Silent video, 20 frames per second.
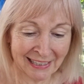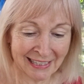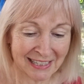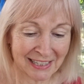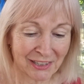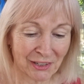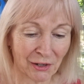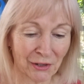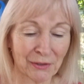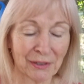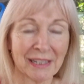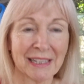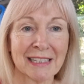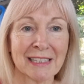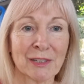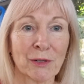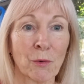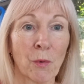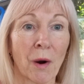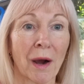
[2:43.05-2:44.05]
So
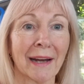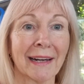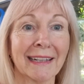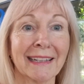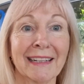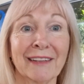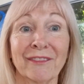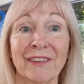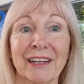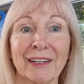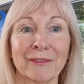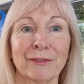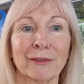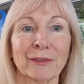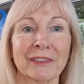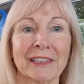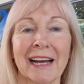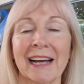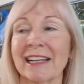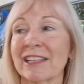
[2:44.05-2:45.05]
it's quite an
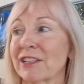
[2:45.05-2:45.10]
eventful day.